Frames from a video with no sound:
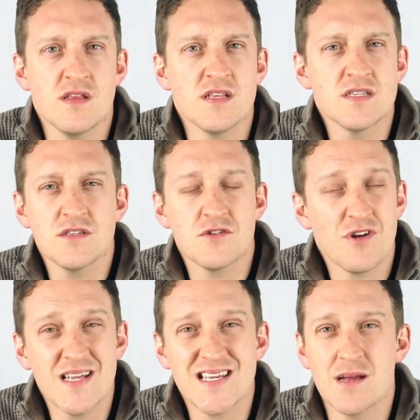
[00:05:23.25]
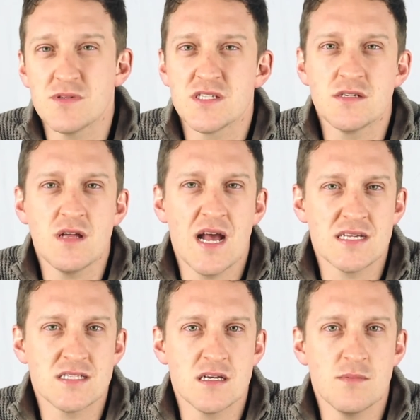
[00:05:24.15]
then this is a great time to still
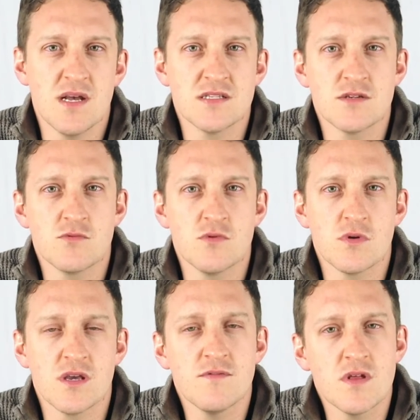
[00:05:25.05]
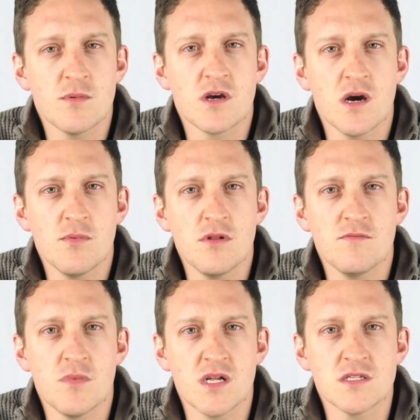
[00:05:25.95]
ask them, as it will give them a couple
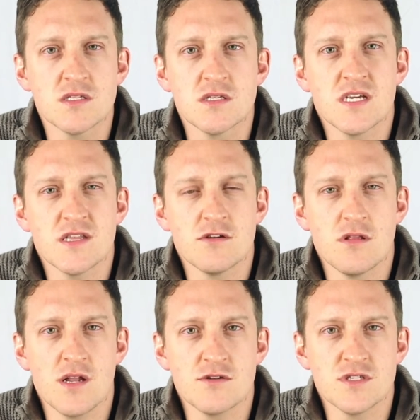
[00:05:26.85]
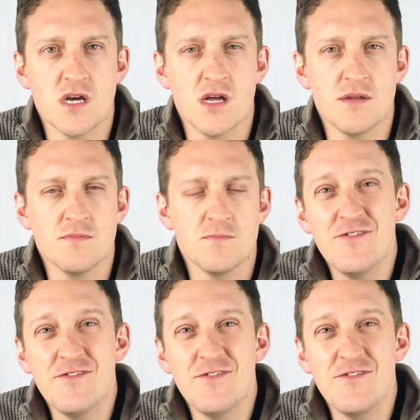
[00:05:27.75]
of months to get their letters done.